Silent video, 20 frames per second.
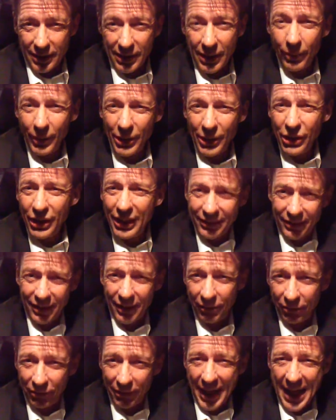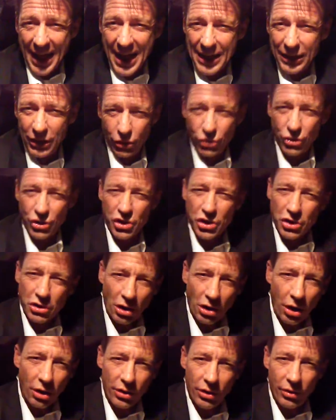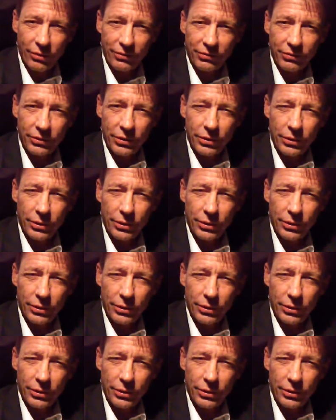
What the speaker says: And then when you get to the flag, you just start over